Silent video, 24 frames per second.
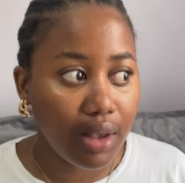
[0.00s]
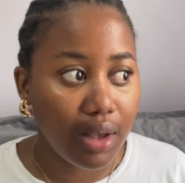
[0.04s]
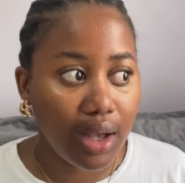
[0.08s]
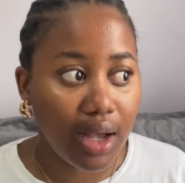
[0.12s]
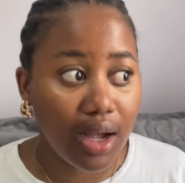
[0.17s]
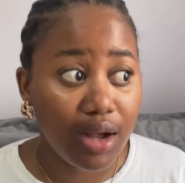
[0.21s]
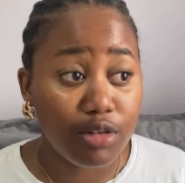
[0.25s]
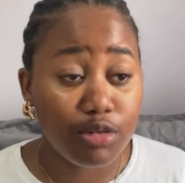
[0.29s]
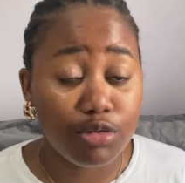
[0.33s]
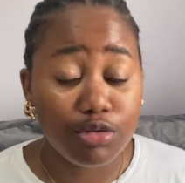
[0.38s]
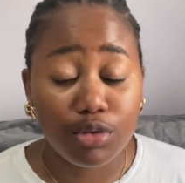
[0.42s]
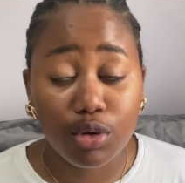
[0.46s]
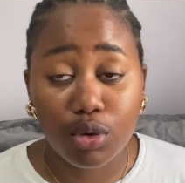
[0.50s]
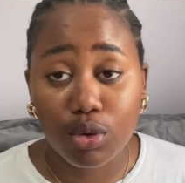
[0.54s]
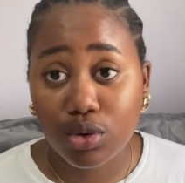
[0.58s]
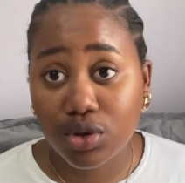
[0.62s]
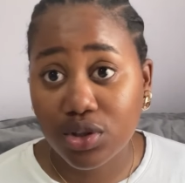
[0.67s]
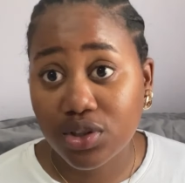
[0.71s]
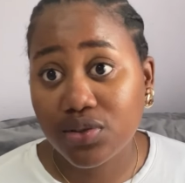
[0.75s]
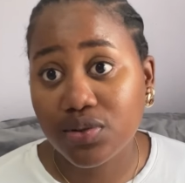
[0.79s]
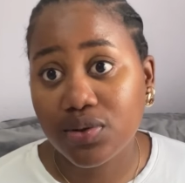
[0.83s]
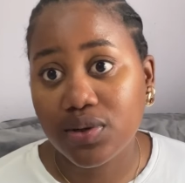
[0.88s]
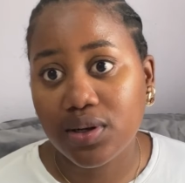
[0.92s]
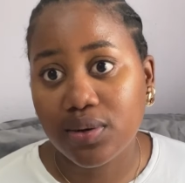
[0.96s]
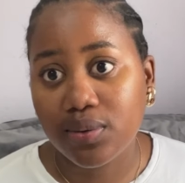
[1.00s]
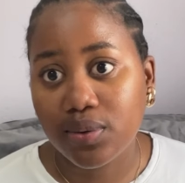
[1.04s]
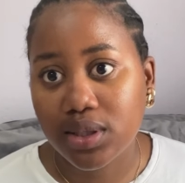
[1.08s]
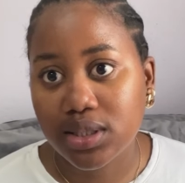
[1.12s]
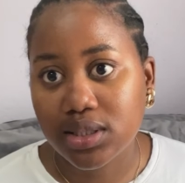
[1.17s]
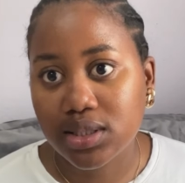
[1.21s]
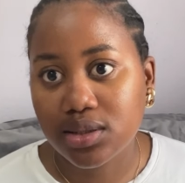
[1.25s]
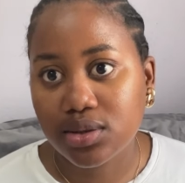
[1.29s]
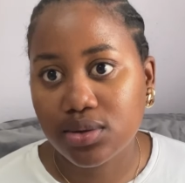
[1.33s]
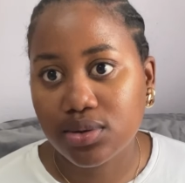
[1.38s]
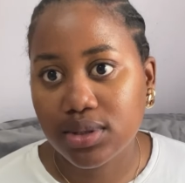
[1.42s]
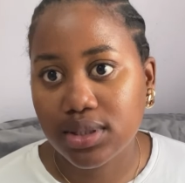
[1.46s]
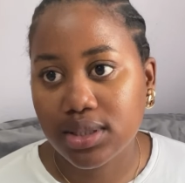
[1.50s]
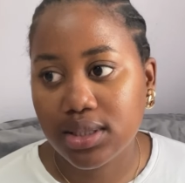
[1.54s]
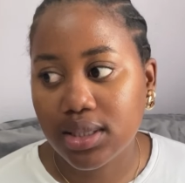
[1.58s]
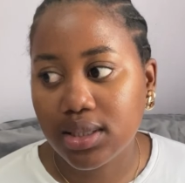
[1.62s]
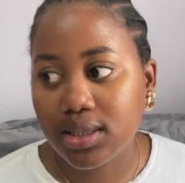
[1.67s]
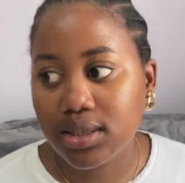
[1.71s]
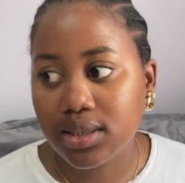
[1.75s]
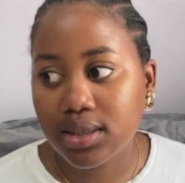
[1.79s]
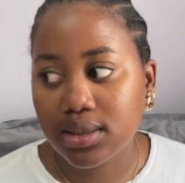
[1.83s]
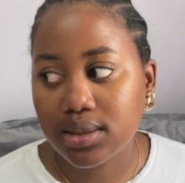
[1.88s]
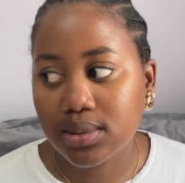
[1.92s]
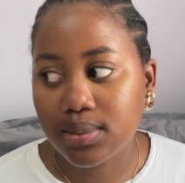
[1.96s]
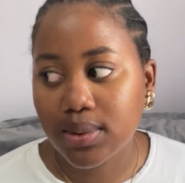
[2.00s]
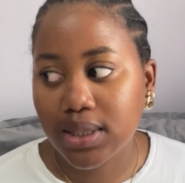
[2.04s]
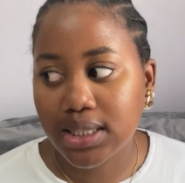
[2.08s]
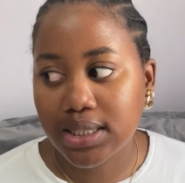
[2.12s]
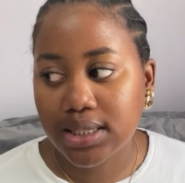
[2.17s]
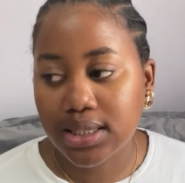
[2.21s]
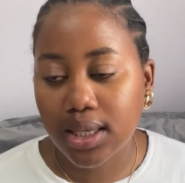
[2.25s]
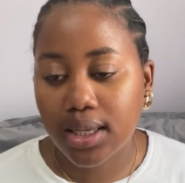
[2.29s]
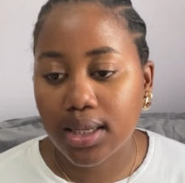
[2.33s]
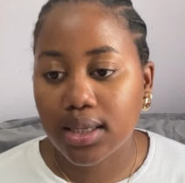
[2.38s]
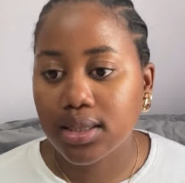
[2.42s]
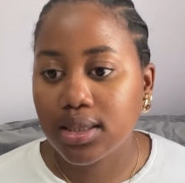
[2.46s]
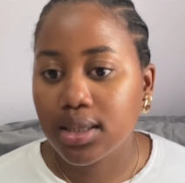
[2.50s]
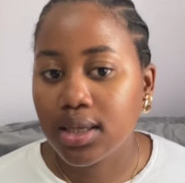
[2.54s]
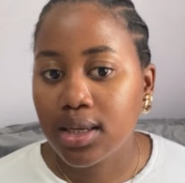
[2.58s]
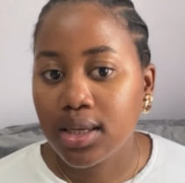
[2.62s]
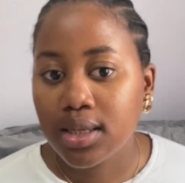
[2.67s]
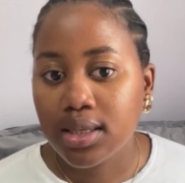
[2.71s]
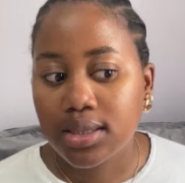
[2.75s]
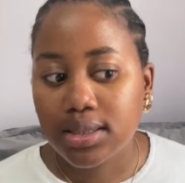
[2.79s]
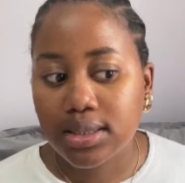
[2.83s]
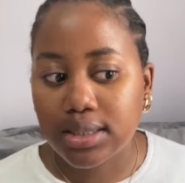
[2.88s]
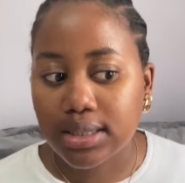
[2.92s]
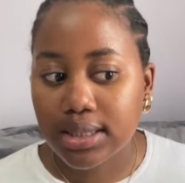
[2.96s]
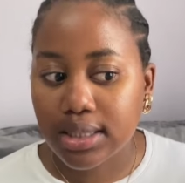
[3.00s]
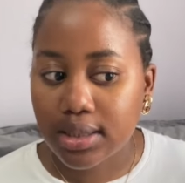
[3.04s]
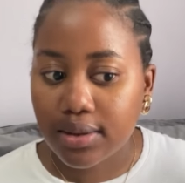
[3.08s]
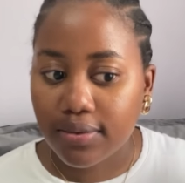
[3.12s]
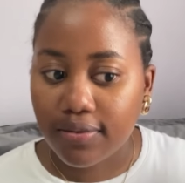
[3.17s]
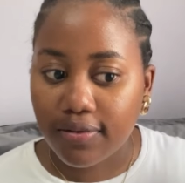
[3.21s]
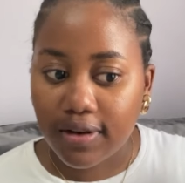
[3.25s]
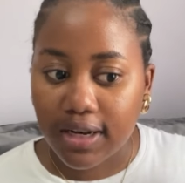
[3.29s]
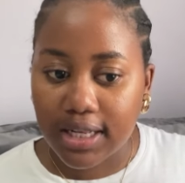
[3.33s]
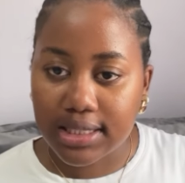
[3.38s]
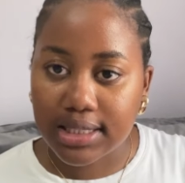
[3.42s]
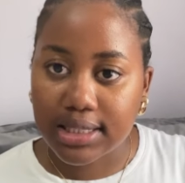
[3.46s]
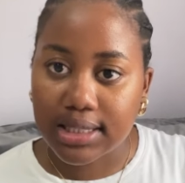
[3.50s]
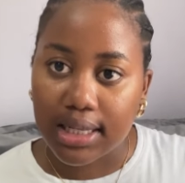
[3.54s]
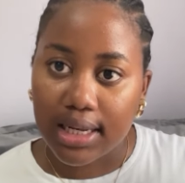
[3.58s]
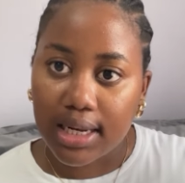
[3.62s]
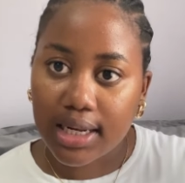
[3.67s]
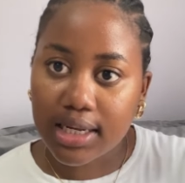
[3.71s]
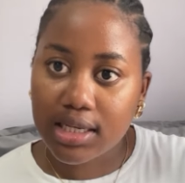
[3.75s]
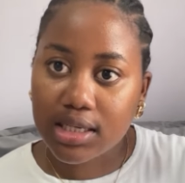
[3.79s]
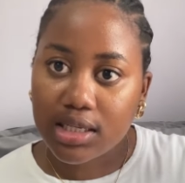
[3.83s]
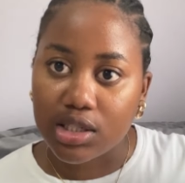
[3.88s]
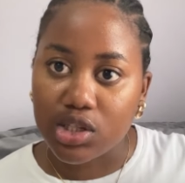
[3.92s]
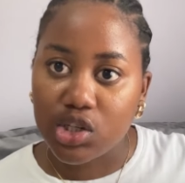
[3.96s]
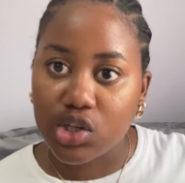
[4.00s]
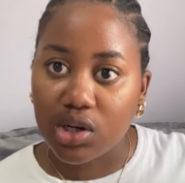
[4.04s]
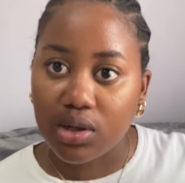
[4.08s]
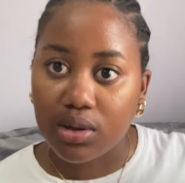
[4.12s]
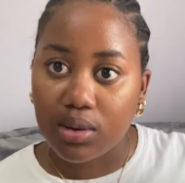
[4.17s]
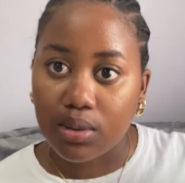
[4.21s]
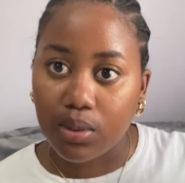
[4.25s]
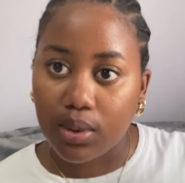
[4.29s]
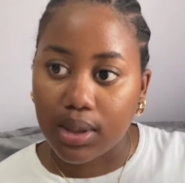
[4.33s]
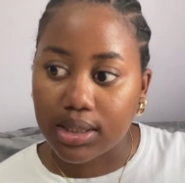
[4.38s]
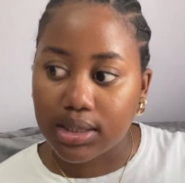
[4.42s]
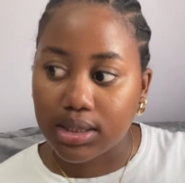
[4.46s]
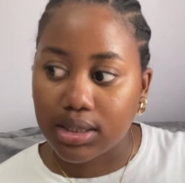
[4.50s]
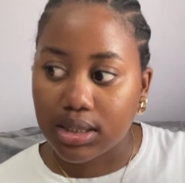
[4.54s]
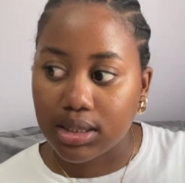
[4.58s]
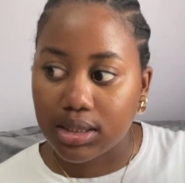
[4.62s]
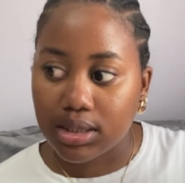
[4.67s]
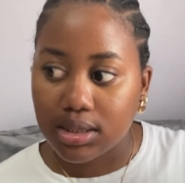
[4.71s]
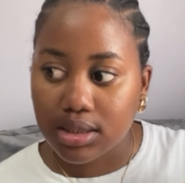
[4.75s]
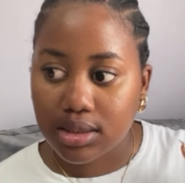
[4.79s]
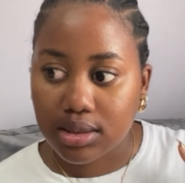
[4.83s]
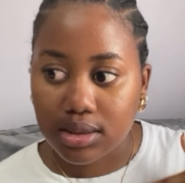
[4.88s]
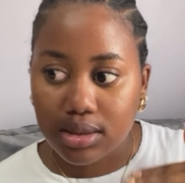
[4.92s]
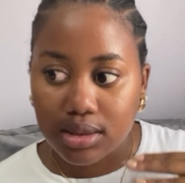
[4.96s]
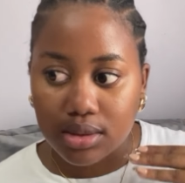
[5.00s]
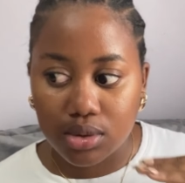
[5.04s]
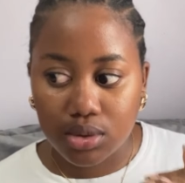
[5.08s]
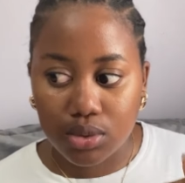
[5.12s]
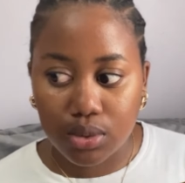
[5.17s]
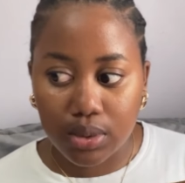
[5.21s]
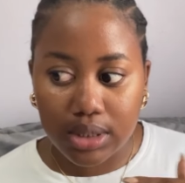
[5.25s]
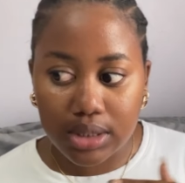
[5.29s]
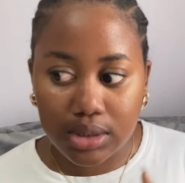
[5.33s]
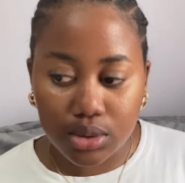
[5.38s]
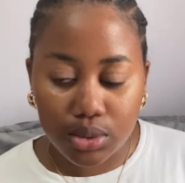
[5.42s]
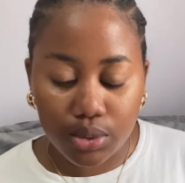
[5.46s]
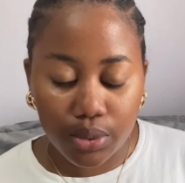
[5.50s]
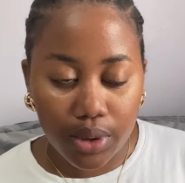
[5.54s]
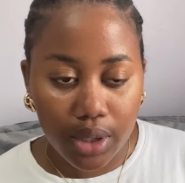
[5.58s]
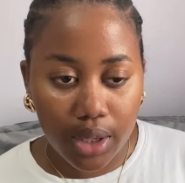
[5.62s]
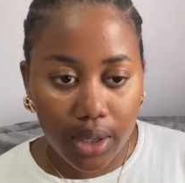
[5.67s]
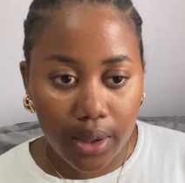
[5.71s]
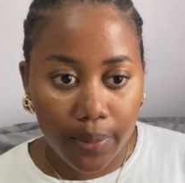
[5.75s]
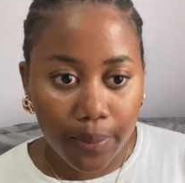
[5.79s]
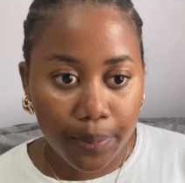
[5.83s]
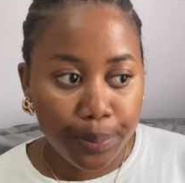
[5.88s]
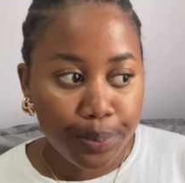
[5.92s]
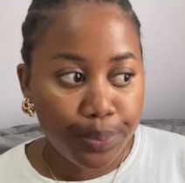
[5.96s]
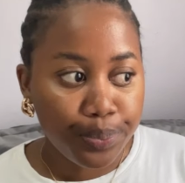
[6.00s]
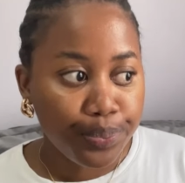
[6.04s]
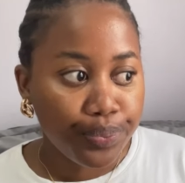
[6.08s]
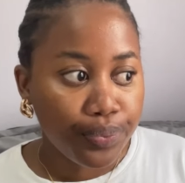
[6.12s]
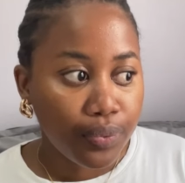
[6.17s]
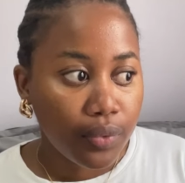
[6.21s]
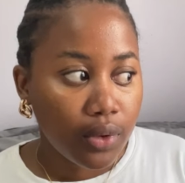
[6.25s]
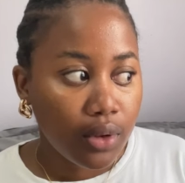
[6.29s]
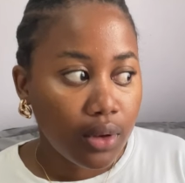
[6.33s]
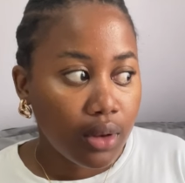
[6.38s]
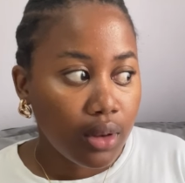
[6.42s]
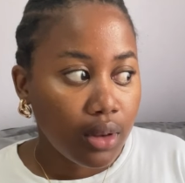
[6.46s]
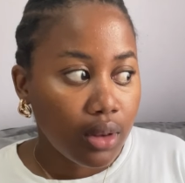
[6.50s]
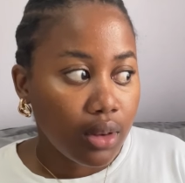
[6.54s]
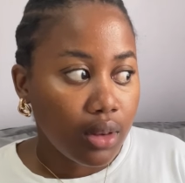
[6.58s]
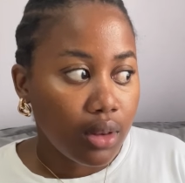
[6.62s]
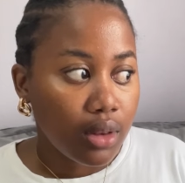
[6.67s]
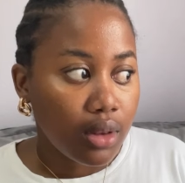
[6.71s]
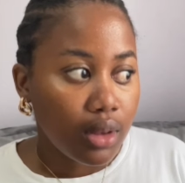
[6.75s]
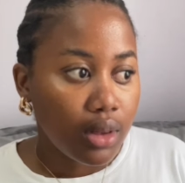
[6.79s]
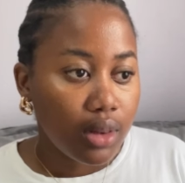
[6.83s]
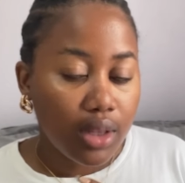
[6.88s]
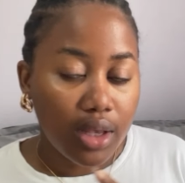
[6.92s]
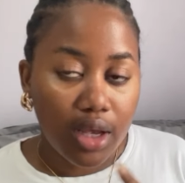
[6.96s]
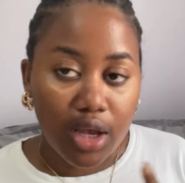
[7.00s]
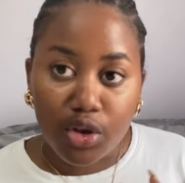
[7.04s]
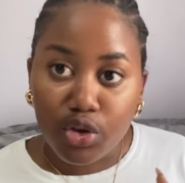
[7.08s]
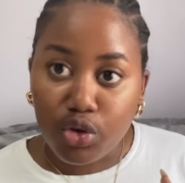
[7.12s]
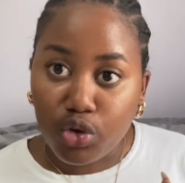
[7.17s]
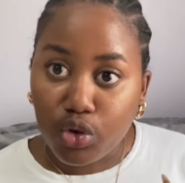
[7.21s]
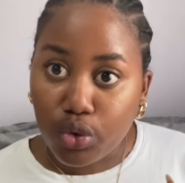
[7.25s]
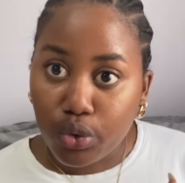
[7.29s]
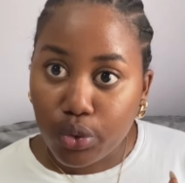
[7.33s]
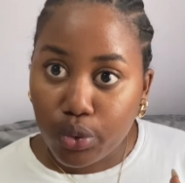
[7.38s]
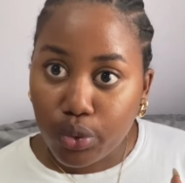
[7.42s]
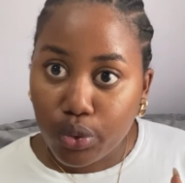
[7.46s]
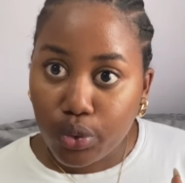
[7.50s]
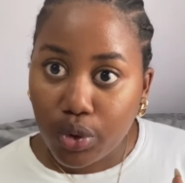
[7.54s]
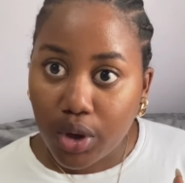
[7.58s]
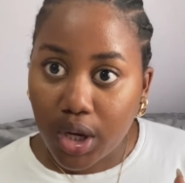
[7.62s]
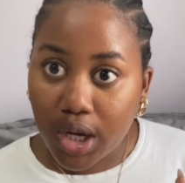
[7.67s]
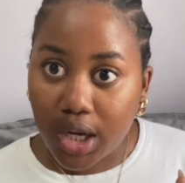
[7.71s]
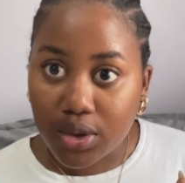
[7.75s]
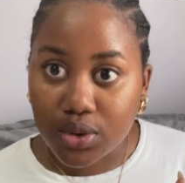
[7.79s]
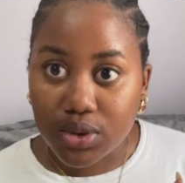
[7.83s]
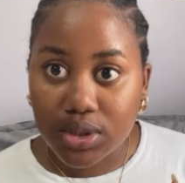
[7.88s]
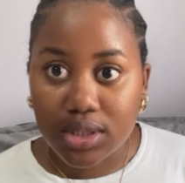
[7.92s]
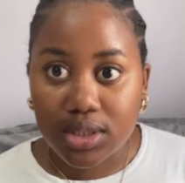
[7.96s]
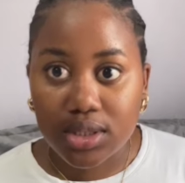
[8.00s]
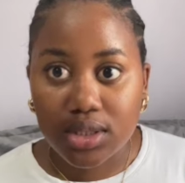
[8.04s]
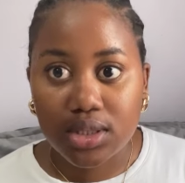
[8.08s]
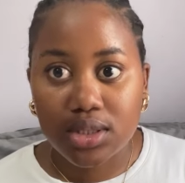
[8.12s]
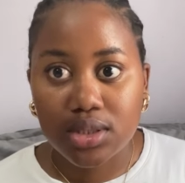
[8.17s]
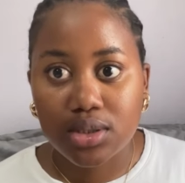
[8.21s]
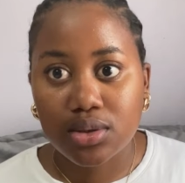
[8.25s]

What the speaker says: I've always really wanted to stay in this place, and these are the flats that I initially wanted. This one's where they are new houses.